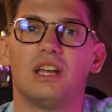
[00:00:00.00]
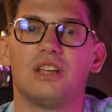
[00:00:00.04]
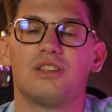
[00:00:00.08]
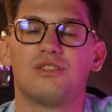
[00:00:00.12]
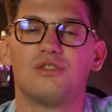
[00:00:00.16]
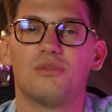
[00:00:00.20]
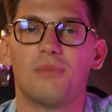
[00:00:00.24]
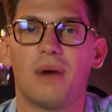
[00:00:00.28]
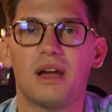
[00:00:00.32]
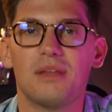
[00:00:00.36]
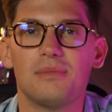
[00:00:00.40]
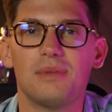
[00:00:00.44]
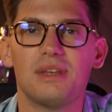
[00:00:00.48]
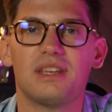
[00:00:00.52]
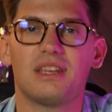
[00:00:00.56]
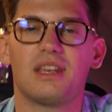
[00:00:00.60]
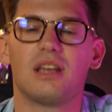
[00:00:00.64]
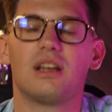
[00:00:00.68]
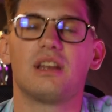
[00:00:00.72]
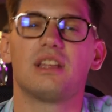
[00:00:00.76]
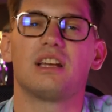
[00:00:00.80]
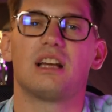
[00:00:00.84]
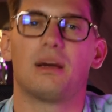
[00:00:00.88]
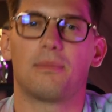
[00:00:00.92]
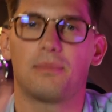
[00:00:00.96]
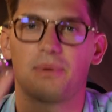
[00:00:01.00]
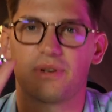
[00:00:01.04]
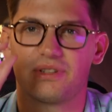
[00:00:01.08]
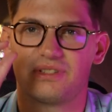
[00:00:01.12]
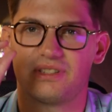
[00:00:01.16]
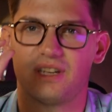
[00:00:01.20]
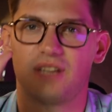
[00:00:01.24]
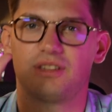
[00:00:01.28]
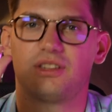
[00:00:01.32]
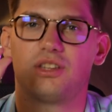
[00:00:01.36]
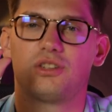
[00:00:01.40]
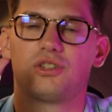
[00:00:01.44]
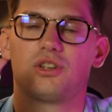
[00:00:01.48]
you might be killing a
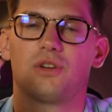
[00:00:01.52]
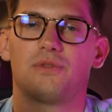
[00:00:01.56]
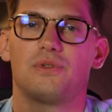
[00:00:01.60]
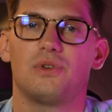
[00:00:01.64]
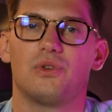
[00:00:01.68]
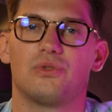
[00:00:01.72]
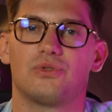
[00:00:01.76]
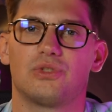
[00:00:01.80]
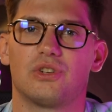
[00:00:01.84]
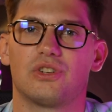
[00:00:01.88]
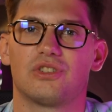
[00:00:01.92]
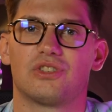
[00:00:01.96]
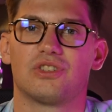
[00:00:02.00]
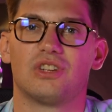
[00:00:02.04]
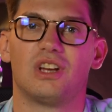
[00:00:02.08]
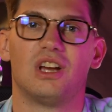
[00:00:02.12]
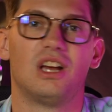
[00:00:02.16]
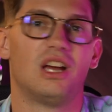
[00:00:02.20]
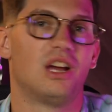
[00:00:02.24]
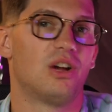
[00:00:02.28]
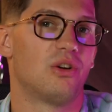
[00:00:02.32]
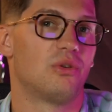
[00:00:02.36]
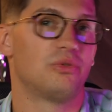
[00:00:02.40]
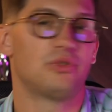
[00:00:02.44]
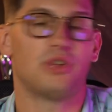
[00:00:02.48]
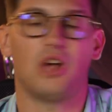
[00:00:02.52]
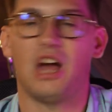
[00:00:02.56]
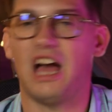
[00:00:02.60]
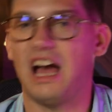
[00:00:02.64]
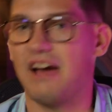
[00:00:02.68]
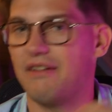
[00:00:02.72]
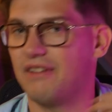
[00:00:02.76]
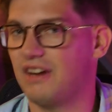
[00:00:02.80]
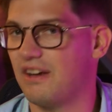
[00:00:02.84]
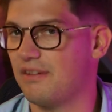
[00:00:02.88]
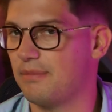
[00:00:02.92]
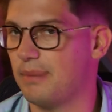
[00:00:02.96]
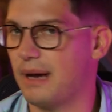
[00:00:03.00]
percentage of users who don't
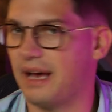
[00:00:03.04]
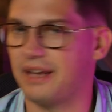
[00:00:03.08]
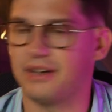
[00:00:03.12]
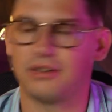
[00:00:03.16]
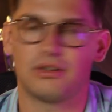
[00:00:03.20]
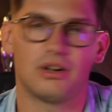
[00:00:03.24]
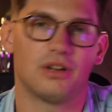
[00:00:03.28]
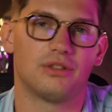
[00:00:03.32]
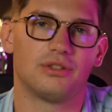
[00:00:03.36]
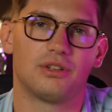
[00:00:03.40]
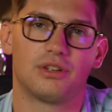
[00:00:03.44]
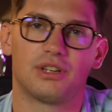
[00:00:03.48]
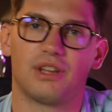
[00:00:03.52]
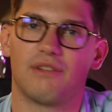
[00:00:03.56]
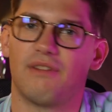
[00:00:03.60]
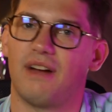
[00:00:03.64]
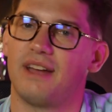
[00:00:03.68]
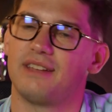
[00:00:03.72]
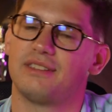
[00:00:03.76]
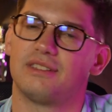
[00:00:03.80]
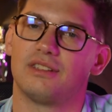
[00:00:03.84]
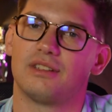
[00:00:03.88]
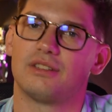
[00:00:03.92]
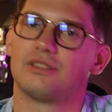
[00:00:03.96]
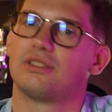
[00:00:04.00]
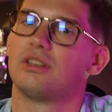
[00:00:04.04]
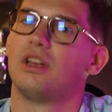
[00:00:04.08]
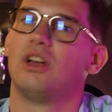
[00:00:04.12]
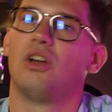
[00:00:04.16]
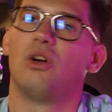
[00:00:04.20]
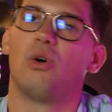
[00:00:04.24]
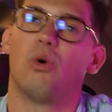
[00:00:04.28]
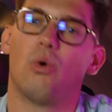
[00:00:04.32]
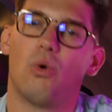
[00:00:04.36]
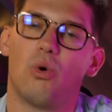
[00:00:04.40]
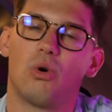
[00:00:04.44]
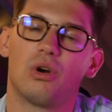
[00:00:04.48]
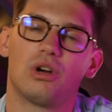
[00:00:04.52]
have enough battery on their devices
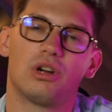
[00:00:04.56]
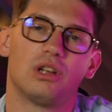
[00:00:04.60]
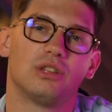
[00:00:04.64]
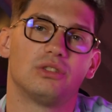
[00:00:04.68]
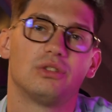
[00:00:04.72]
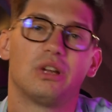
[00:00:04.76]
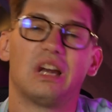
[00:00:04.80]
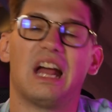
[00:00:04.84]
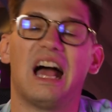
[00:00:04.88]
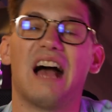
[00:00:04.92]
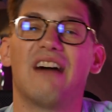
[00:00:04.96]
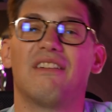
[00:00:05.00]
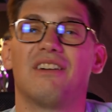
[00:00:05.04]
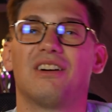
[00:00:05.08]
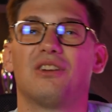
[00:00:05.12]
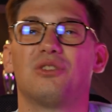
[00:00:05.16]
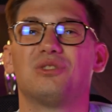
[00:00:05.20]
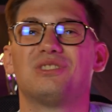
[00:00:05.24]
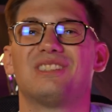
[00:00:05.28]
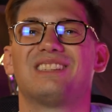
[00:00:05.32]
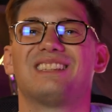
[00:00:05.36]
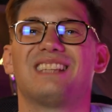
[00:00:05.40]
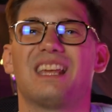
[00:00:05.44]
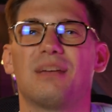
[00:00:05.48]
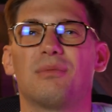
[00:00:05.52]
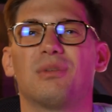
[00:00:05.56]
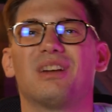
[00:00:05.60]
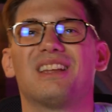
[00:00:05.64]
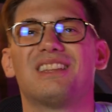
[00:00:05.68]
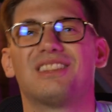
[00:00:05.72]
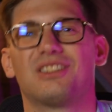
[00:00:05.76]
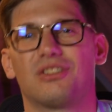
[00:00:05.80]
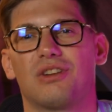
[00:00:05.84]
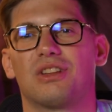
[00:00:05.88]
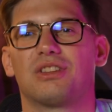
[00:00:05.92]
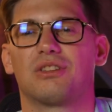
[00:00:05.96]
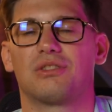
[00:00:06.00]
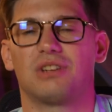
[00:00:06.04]
or don't have a good stable
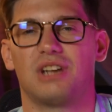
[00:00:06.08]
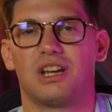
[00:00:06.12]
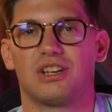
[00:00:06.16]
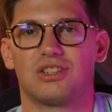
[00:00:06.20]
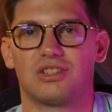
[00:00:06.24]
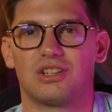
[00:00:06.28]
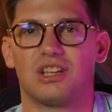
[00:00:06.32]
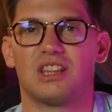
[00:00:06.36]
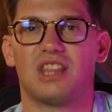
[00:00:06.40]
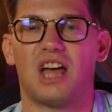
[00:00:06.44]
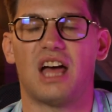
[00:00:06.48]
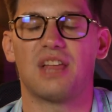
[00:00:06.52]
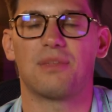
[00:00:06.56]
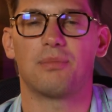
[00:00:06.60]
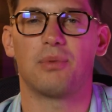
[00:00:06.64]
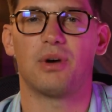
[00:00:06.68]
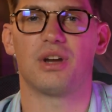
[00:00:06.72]
internet connection at that